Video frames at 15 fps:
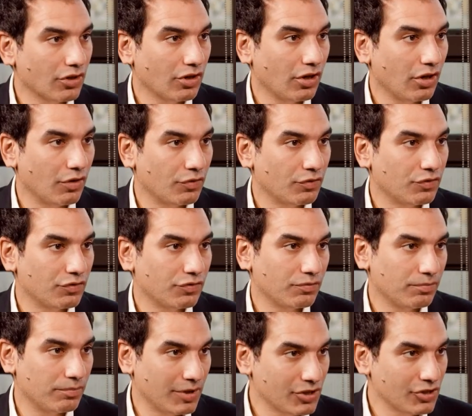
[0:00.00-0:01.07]
of
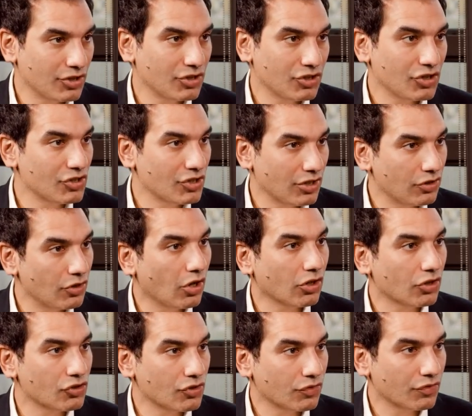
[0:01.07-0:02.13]
businesses and
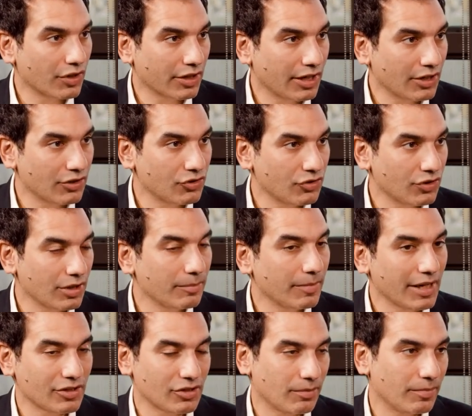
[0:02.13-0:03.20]
knowledge of the country
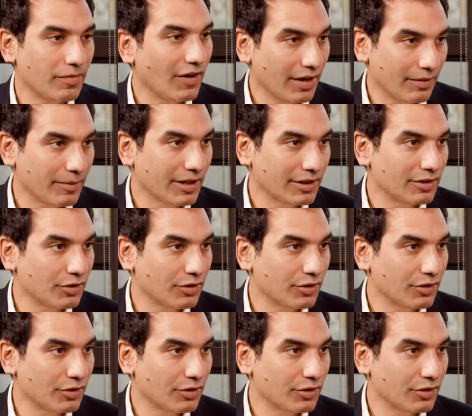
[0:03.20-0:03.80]
makes a very big